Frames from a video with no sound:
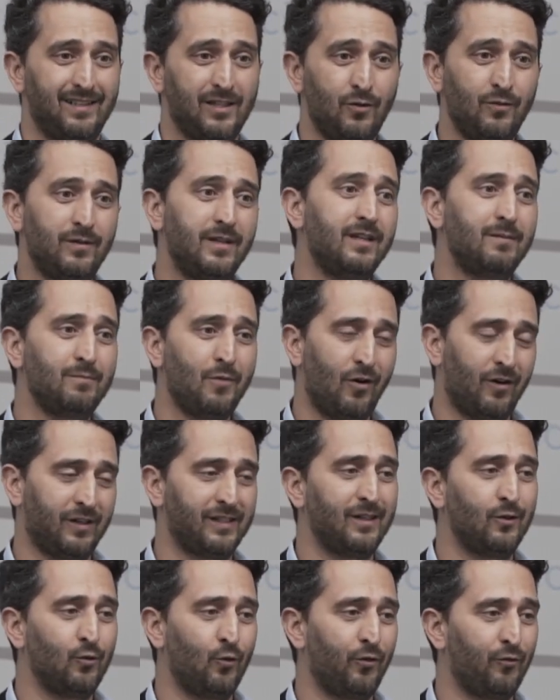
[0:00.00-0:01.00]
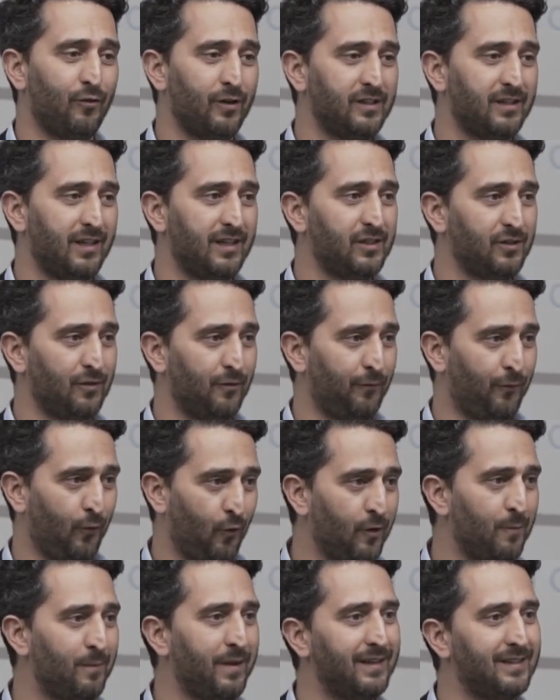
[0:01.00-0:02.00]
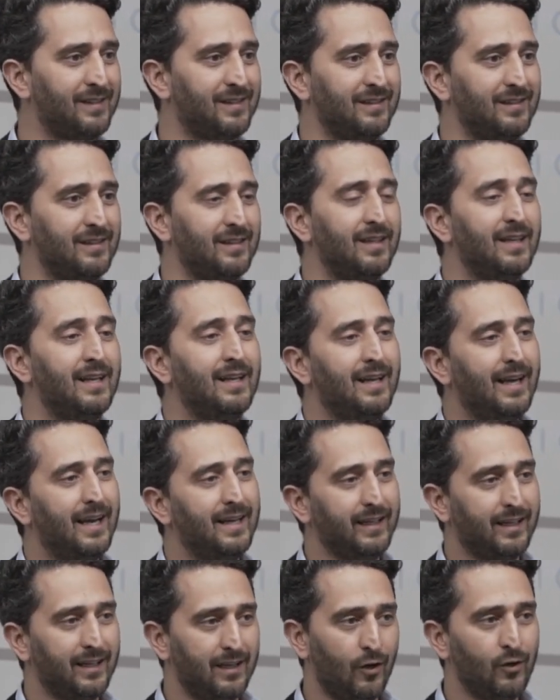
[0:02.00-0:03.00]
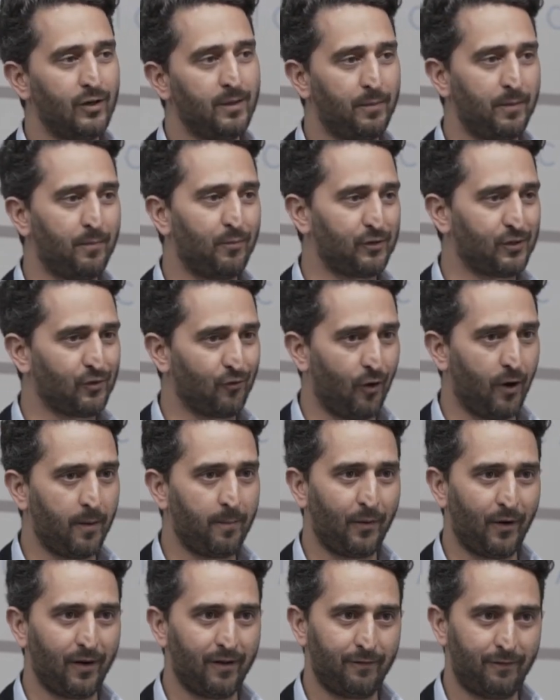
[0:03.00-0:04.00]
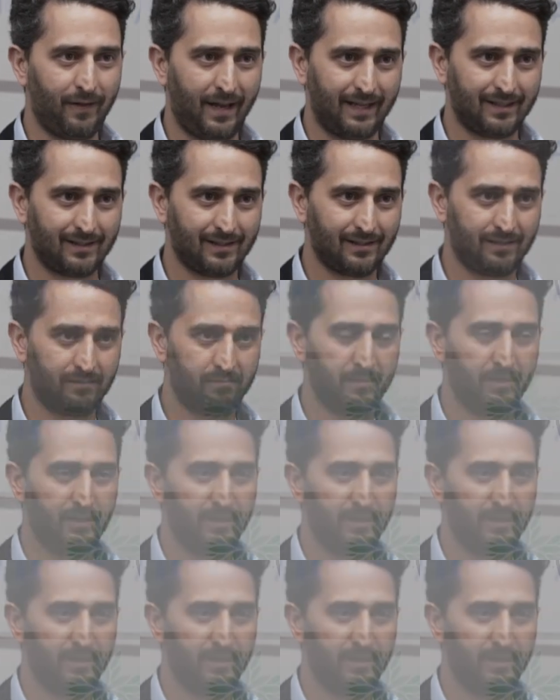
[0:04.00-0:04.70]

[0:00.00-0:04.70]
You need marketing authorization for a medicine and it can only be prescribed by a vet.